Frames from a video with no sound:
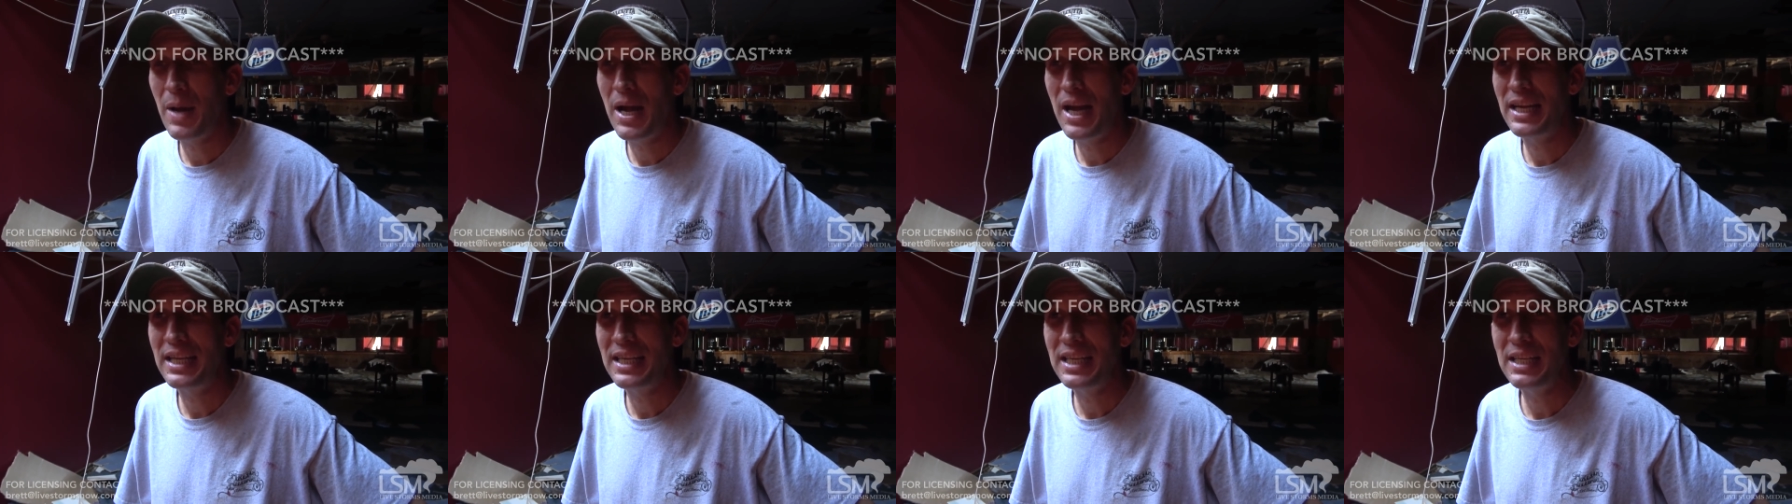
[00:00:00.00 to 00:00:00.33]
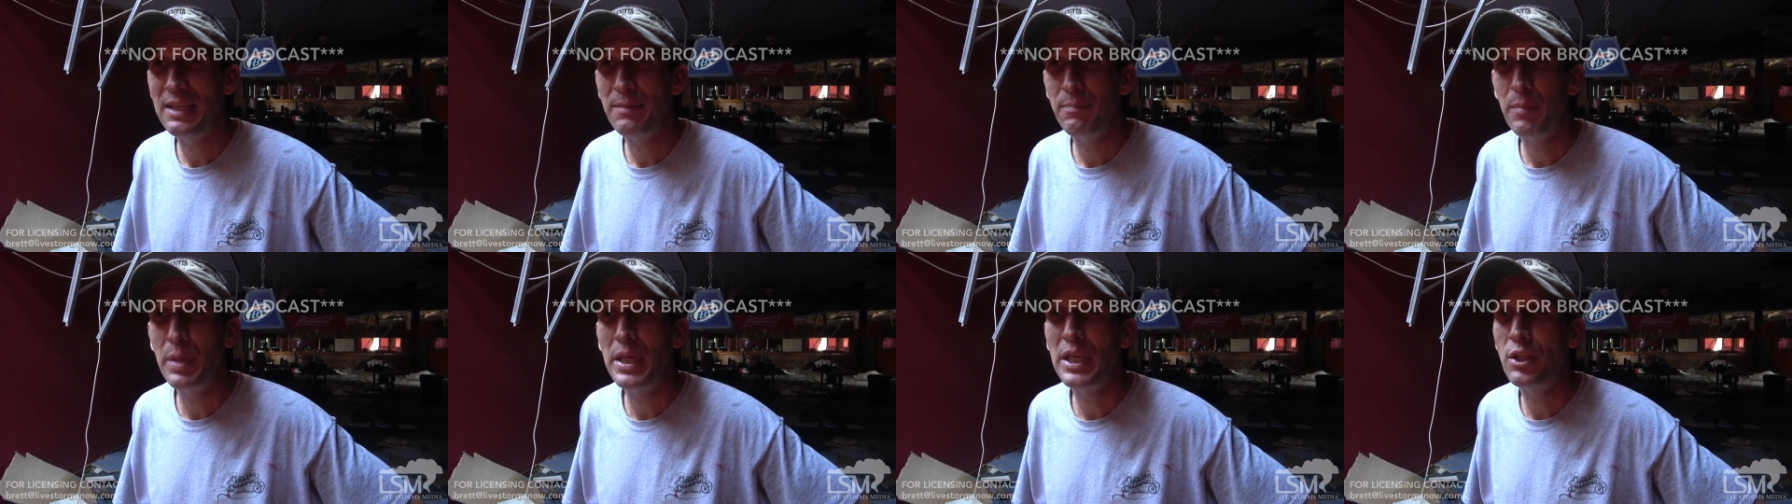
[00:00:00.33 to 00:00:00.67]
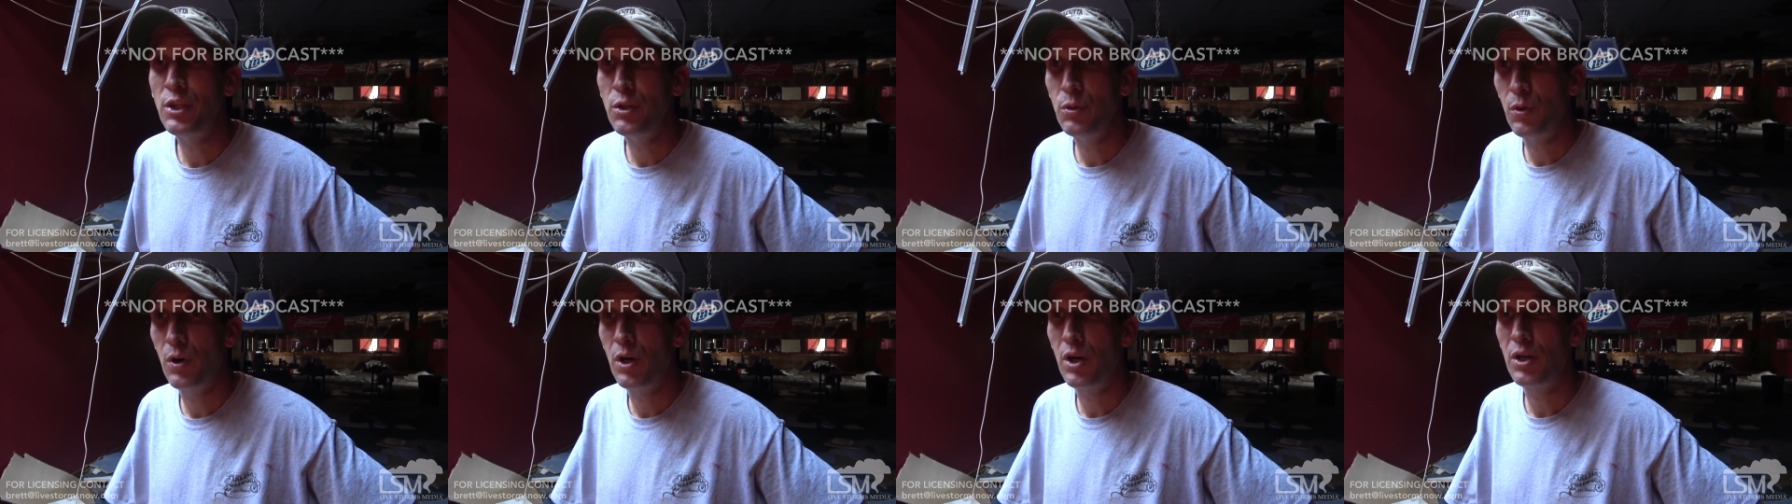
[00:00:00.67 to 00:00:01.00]

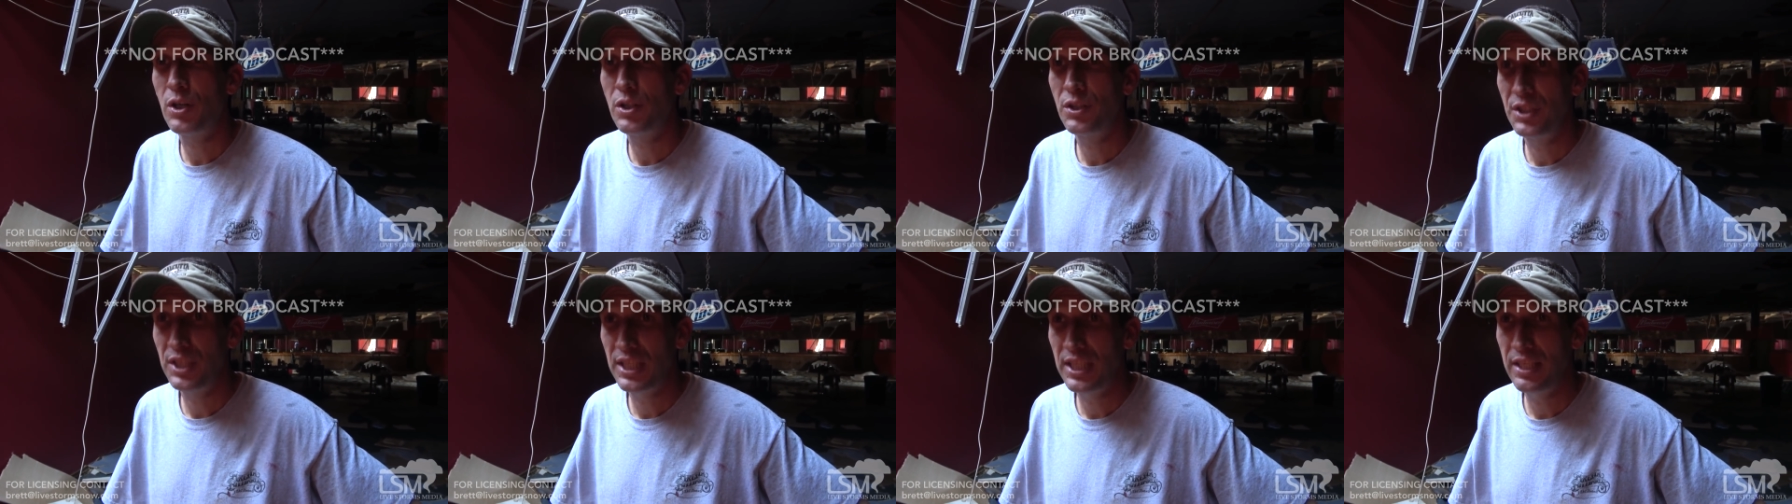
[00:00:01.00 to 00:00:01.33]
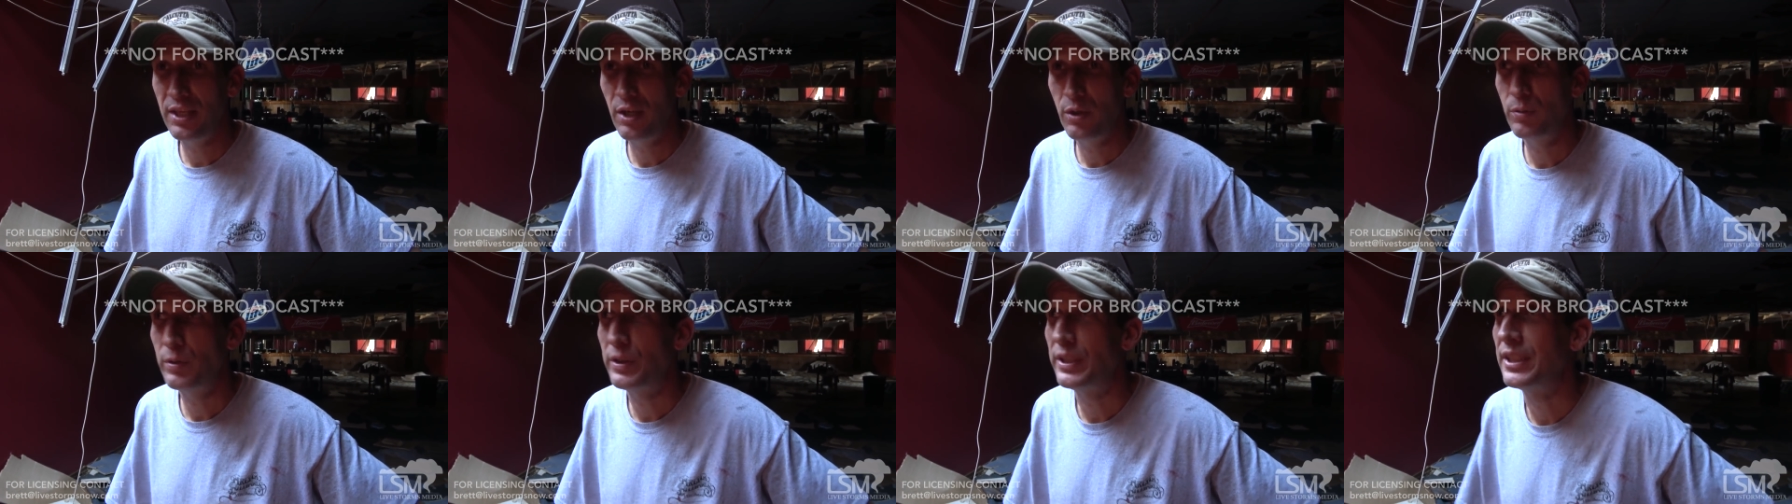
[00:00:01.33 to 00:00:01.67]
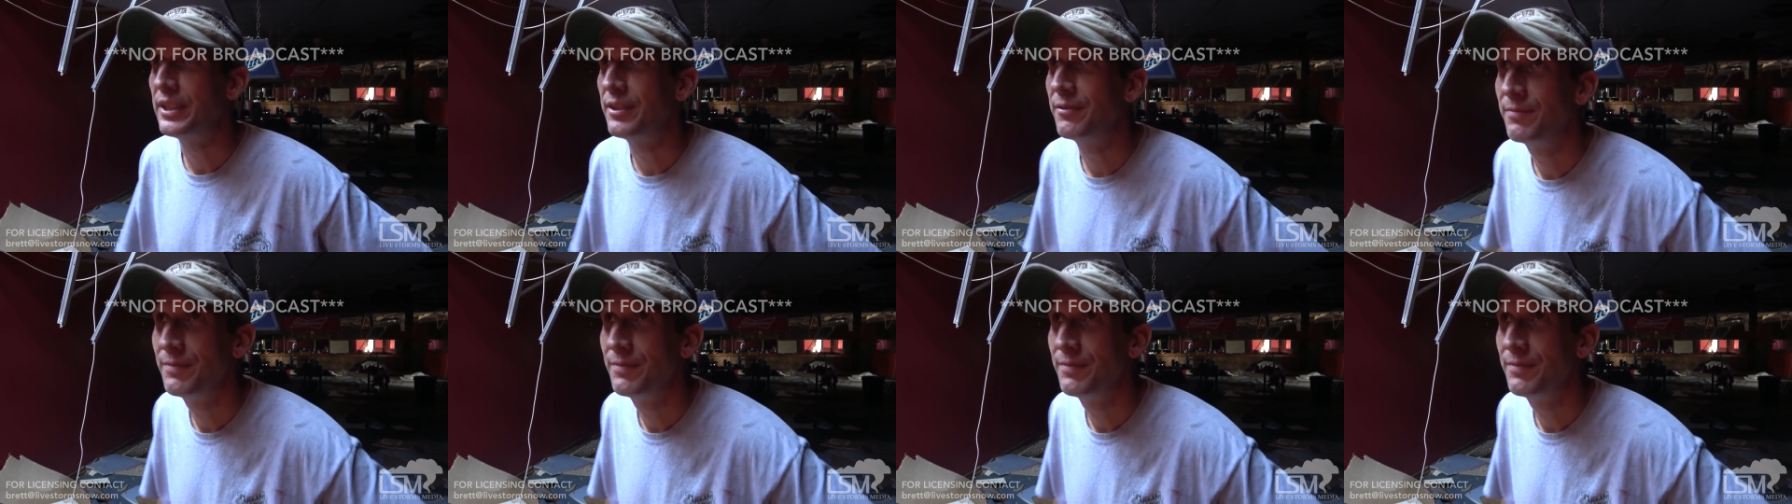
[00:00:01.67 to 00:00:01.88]
All